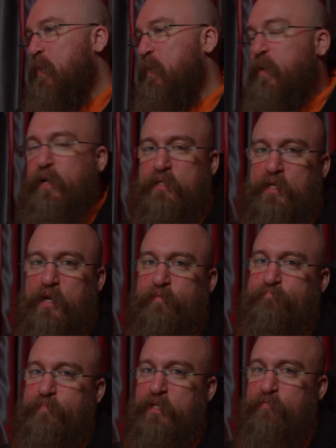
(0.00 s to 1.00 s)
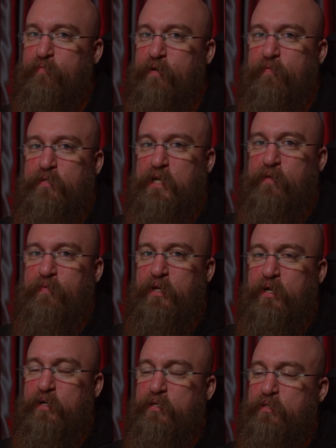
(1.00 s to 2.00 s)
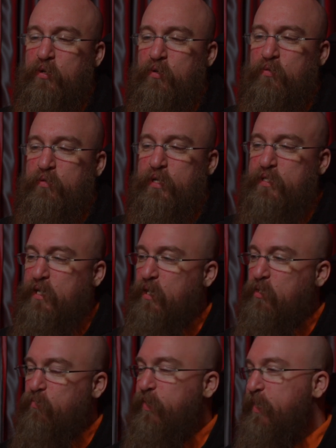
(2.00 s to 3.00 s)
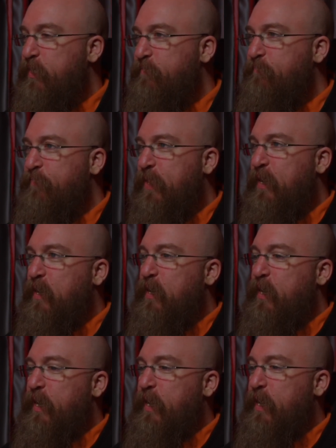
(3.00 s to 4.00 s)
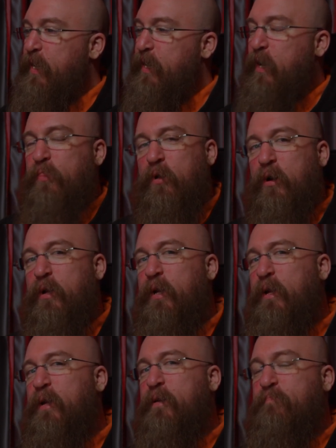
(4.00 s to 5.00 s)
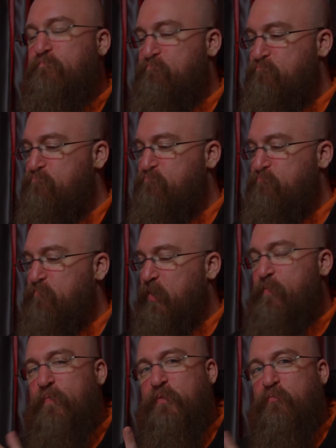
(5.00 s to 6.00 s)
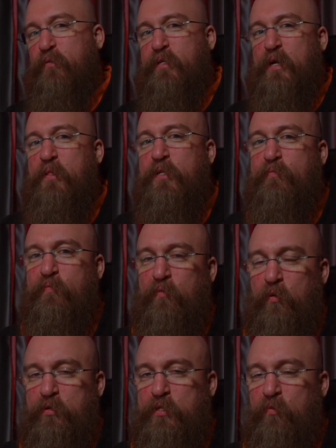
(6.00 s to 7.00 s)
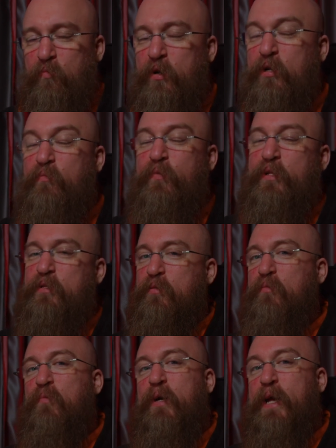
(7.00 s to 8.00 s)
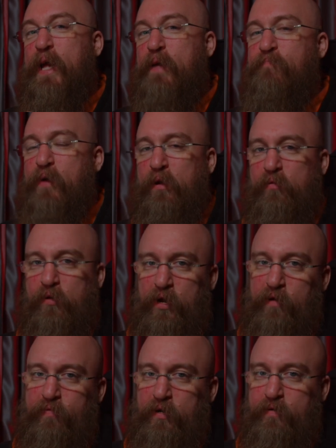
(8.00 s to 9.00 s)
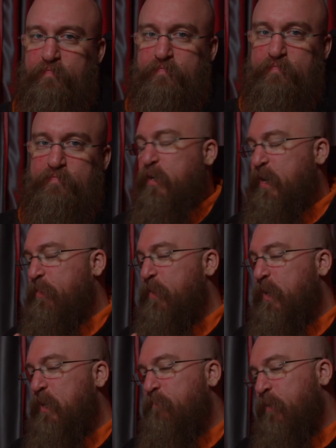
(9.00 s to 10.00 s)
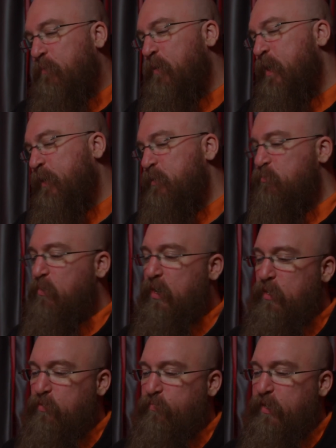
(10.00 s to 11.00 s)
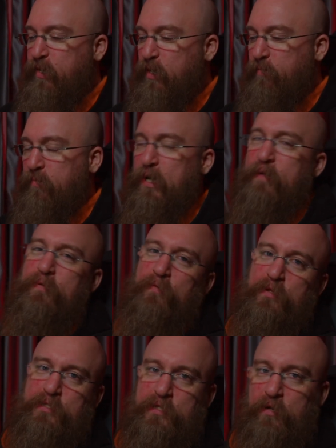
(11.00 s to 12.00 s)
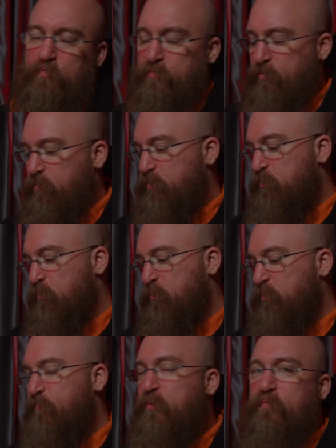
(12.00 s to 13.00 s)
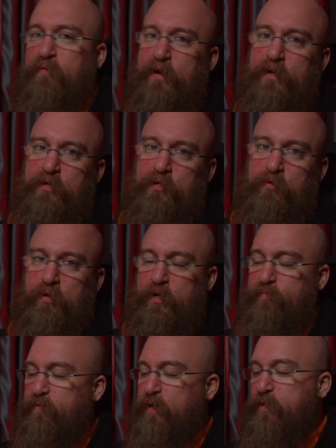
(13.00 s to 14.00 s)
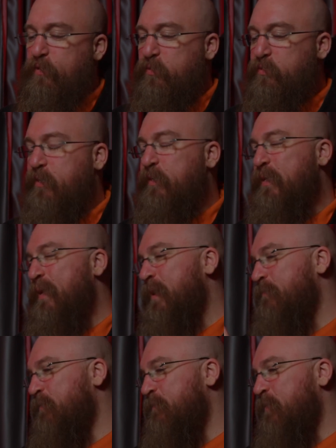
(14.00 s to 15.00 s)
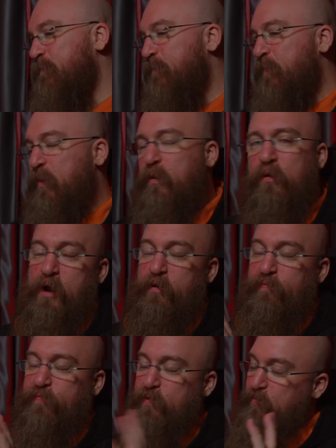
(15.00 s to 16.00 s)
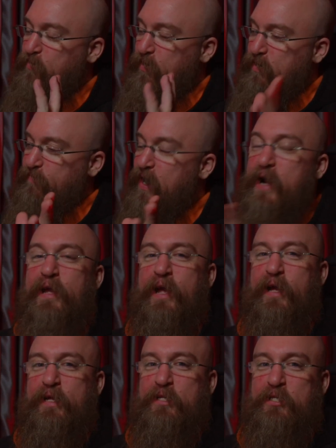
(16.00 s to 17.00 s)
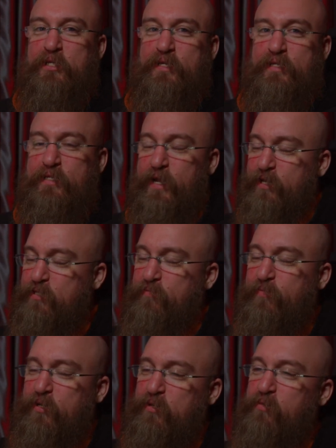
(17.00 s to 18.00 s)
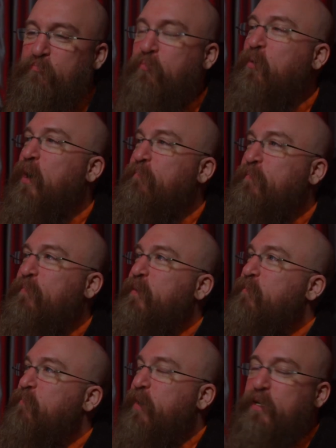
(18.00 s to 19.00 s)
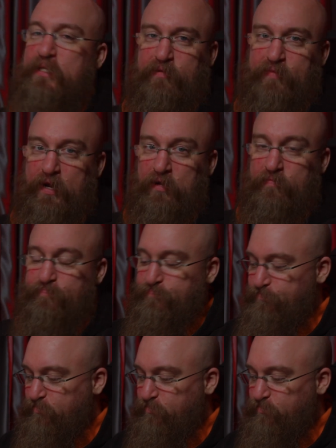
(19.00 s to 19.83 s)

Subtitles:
And like I say, it's my favorite time of year, so it's Halloween. And I thought, I've never really done this before, so why don't we do a metal cover? So I got thinking, I'm like, well, I could do a Halloween cover. Everyone's done one of those sort. What about Freddy Krueger, Friday the 13th? Meh. Now, if you are my age, Tales from the Crypt probably rings a bell.